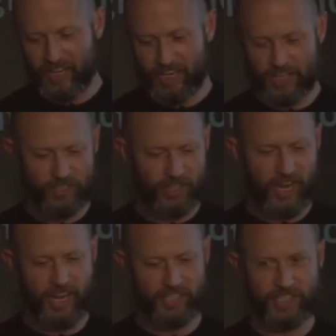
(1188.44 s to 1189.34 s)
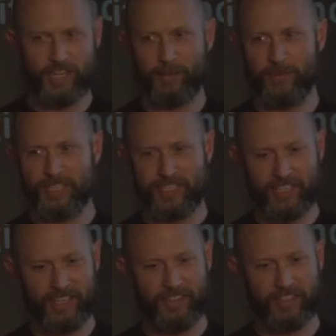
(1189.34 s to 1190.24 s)
yesterday at
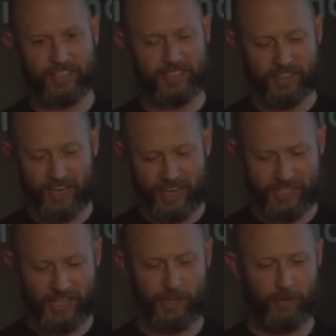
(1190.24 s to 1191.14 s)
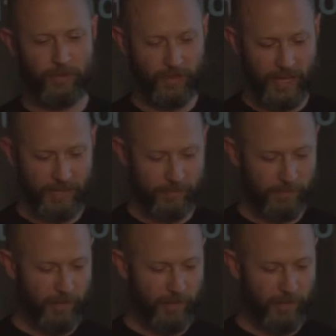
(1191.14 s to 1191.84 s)
CNBC, this the guy's eating like